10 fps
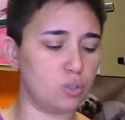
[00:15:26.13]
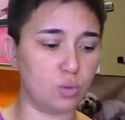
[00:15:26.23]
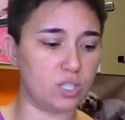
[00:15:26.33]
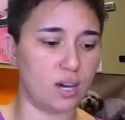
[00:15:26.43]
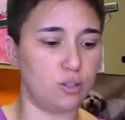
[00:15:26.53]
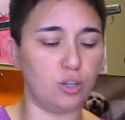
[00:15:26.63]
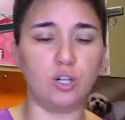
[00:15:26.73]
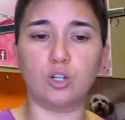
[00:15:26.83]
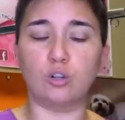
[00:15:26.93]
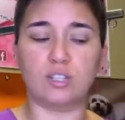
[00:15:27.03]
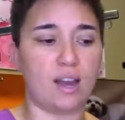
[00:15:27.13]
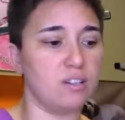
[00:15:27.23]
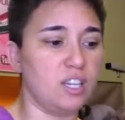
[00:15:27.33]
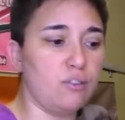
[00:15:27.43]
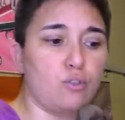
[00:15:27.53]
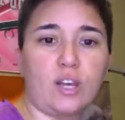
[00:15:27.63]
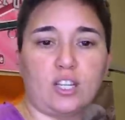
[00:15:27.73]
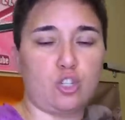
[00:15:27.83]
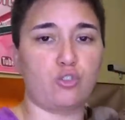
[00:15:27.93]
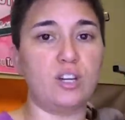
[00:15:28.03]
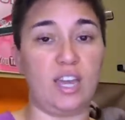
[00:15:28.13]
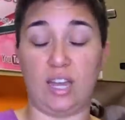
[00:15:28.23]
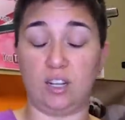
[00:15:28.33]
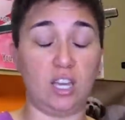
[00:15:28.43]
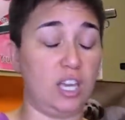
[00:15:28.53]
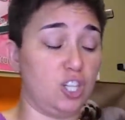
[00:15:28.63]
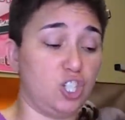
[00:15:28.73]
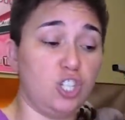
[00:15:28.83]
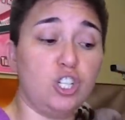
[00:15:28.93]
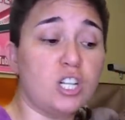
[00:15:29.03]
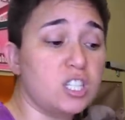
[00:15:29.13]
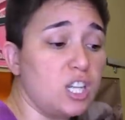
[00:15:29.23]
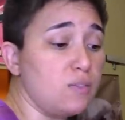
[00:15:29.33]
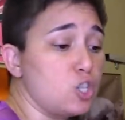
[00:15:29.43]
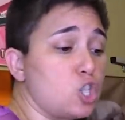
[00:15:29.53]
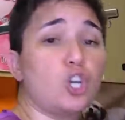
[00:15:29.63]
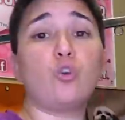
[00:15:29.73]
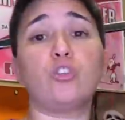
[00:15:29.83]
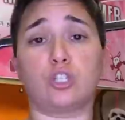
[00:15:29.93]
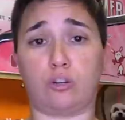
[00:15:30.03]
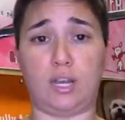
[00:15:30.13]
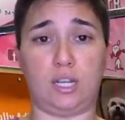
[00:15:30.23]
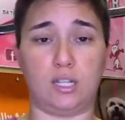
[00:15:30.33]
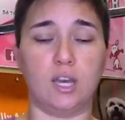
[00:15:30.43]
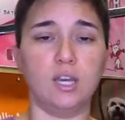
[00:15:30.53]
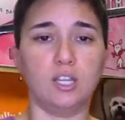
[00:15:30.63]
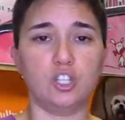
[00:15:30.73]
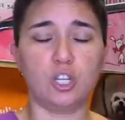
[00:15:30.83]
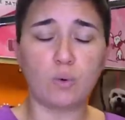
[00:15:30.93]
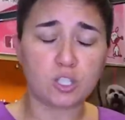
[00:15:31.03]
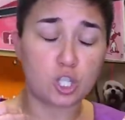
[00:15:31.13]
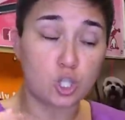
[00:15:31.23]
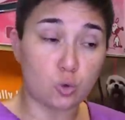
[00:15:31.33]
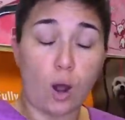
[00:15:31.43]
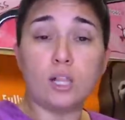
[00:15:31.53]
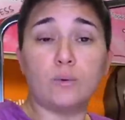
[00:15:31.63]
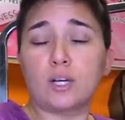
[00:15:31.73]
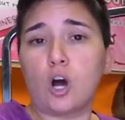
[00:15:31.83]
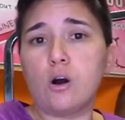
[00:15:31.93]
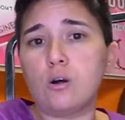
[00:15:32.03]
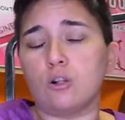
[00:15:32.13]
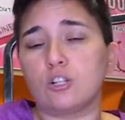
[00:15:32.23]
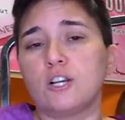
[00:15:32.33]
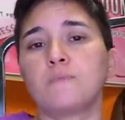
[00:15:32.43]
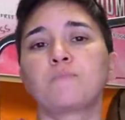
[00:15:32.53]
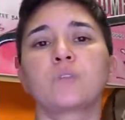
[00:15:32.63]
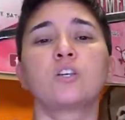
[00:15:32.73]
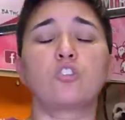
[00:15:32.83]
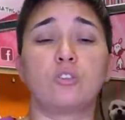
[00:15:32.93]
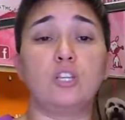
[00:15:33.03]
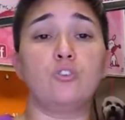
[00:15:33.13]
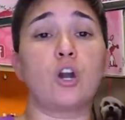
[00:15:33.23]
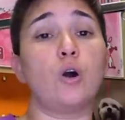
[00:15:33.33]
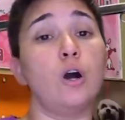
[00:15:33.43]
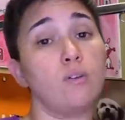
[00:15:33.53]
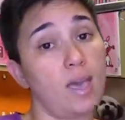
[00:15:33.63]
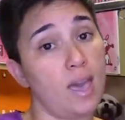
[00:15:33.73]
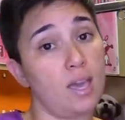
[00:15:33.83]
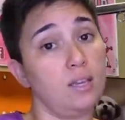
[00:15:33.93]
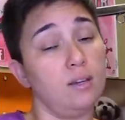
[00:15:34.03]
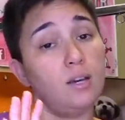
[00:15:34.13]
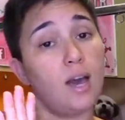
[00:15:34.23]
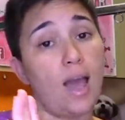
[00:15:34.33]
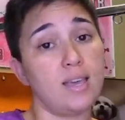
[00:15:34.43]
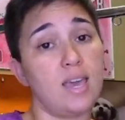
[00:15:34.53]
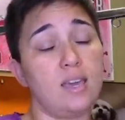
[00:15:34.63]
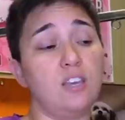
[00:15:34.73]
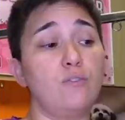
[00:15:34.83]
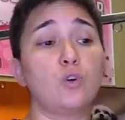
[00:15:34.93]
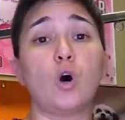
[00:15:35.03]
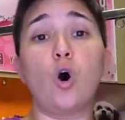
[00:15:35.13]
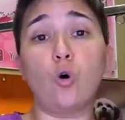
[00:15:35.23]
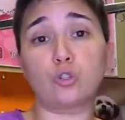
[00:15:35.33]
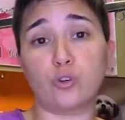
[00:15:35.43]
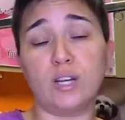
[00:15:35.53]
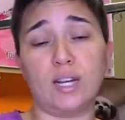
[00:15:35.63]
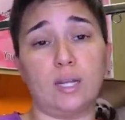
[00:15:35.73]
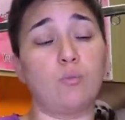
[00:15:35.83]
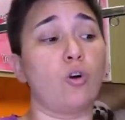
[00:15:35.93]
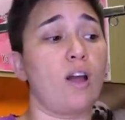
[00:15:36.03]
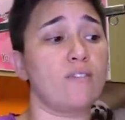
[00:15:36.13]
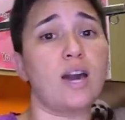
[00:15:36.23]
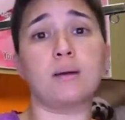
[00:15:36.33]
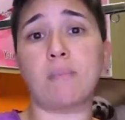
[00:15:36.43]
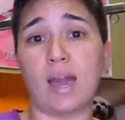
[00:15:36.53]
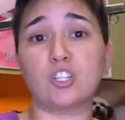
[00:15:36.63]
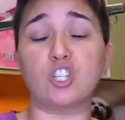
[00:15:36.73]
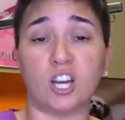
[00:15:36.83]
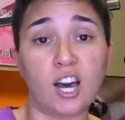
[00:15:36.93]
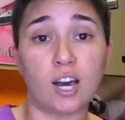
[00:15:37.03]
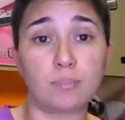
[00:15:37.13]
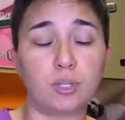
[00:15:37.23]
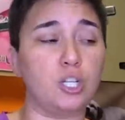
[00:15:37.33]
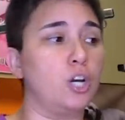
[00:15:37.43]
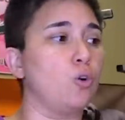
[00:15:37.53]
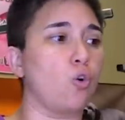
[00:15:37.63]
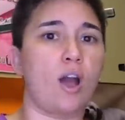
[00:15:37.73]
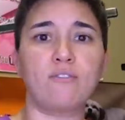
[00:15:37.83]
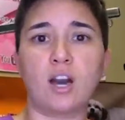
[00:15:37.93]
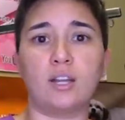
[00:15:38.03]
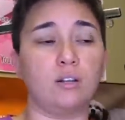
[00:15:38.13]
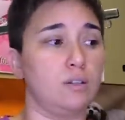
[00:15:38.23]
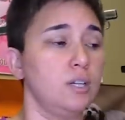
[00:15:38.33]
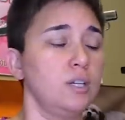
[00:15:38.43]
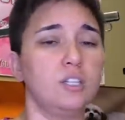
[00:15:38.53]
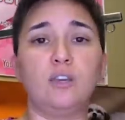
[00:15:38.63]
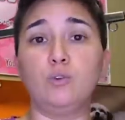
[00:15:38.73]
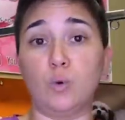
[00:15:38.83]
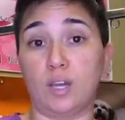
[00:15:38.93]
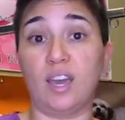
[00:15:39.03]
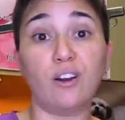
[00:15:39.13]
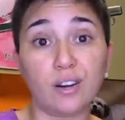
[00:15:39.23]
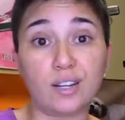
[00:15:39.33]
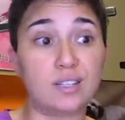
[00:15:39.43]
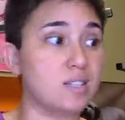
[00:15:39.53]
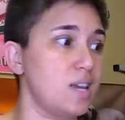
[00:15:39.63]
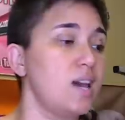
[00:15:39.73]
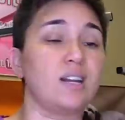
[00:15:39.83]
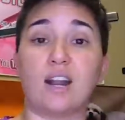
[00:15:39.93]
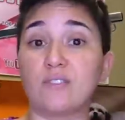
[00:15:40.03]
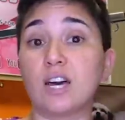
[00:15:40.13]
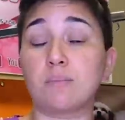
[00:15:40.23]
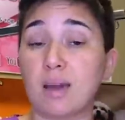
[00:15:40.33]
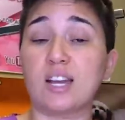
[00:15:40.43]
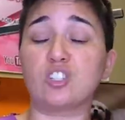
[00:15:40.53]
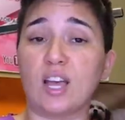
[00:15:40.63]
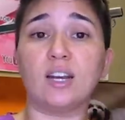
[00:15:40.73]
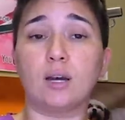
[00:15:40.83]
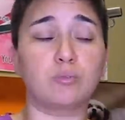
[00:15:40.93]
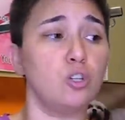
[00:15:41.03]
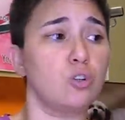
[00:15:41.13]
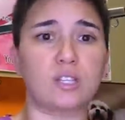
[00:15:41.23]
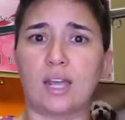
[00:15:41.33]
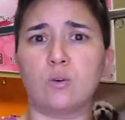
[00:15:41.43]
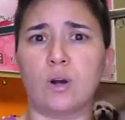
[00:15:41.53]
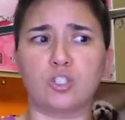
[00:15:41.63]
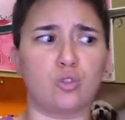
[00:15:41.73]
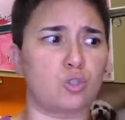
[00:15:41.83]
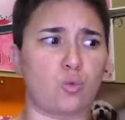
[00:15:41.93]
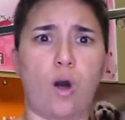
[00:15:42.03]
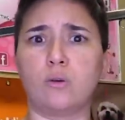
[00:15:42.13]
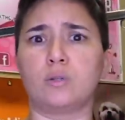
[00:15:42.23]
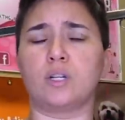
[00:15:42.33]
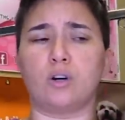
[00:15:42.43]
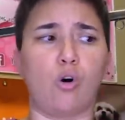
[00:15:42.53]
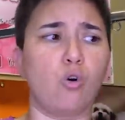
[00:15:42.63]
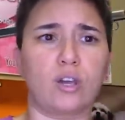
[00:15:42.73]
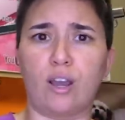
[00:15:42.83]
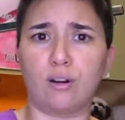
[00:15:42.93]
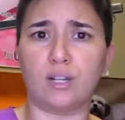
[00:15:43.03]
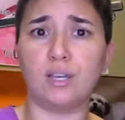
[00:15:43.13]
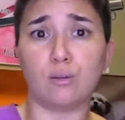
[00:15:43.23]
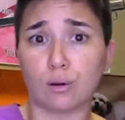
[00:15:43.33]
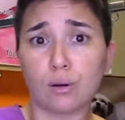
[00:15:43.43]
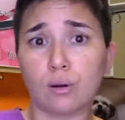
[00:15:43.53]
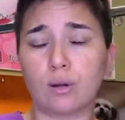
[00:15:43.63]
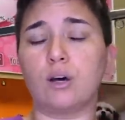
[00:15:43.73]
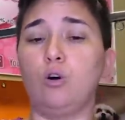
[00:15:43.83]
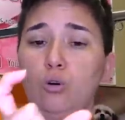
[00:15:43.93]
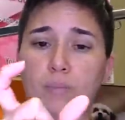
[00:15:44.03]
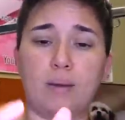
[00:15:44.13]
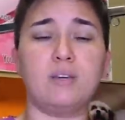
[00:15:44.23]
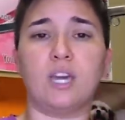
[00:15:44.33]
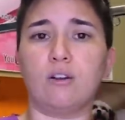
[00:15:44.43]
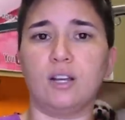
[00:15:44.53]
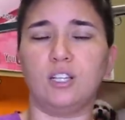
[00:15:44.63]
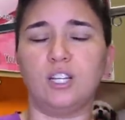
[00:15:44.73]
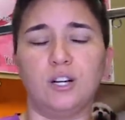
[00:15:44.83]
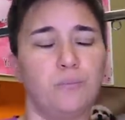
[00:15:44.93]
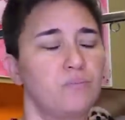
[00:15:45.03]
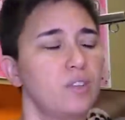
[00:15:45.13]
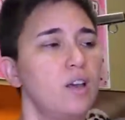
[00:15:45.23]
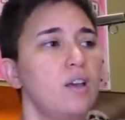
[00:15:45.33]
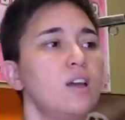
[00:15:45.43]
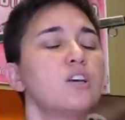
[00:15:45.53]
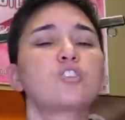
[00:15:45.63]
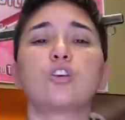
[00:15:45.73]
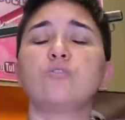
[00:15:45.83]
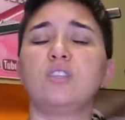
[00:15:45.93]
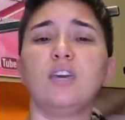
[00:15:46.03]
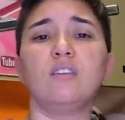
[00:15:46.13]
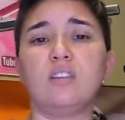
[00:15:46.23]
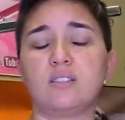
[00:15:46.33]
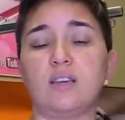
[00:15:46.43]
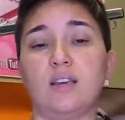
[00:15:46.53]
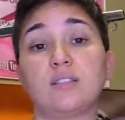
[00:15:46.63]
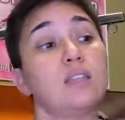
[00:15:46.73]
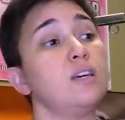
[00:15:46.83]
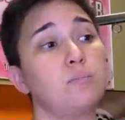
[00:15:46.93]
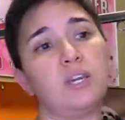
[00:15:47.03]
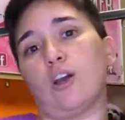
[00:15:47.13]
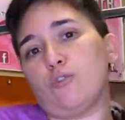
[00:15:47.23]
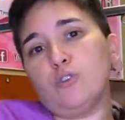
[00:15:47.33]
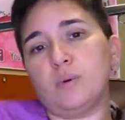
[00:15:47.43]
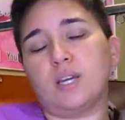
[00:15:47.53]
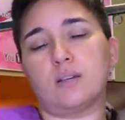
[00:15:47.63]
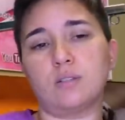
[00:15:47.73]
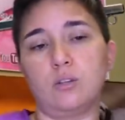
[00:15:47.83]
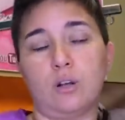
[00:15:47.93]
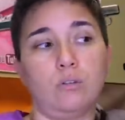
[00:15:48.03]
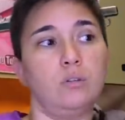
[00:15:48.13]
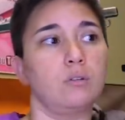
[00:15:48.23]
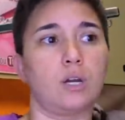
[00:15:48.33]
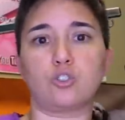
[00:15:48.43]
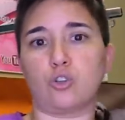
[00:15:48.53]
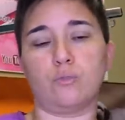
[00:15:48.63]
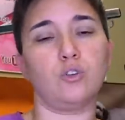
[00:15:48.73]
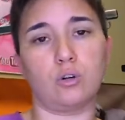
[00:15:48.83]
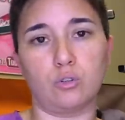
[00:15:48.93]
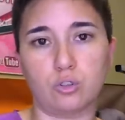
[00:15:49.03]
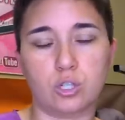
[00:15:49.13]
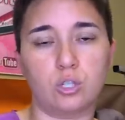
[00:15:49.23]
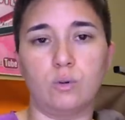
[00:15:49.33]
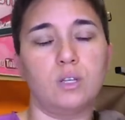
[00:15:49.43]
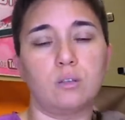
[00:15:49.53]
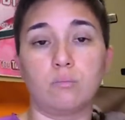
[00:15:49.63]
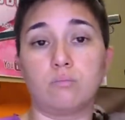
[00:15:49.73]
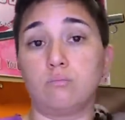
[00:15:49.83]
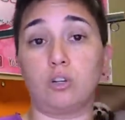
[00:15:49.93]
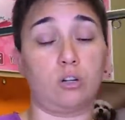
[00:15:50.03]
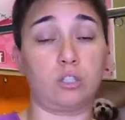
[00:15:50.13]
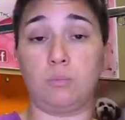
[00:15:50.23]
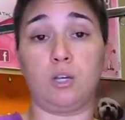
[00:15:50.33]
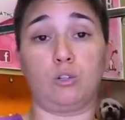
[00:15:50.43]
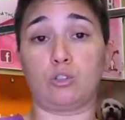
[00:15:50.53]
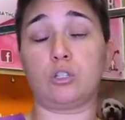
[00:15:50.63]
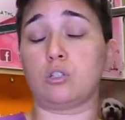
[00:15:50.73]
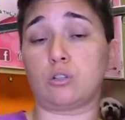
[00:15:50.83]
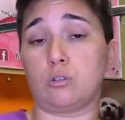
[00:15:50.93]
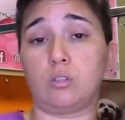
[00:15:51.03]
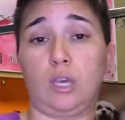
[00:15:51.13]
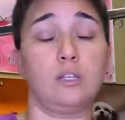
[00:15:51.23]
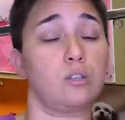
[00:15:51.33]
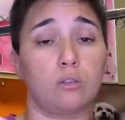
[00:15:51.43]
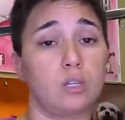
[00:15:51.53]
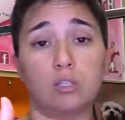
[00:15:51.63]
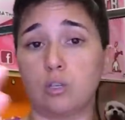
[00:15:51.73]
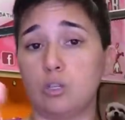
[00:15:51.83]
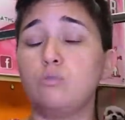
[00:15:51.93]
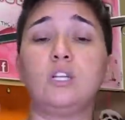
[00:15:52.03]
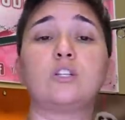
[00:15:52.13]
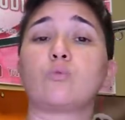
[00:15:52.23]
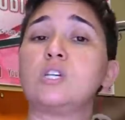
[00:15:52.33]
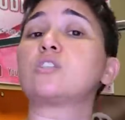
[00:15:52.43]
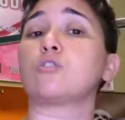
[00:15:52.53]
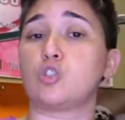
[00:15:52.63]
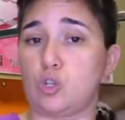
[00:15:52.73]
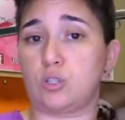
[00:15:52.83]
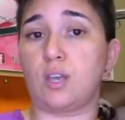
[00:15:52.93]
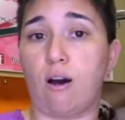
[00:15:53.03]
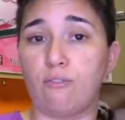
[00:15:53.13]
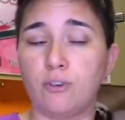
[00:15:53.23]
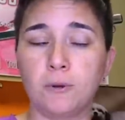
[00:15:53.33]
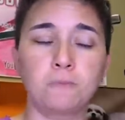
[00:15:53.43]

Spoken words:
would tell you, he'll go down and give her like a treat, and she doesn't even chew the treat. She wants to swallow it whole. So then you go, okay, I can't give you a whole treat anymore. I've got to mash it up, you know, or I've got to give you a carrot instead, and I've got to mash that up too, because I don't want you swallowing a whole carrot either, a whole baby carrot, you know? So you think of these things, and then be careful, because, you know, you're not sure if they're allergic to it, and dogs can be allergic to certain things, so things that you need to research yourself.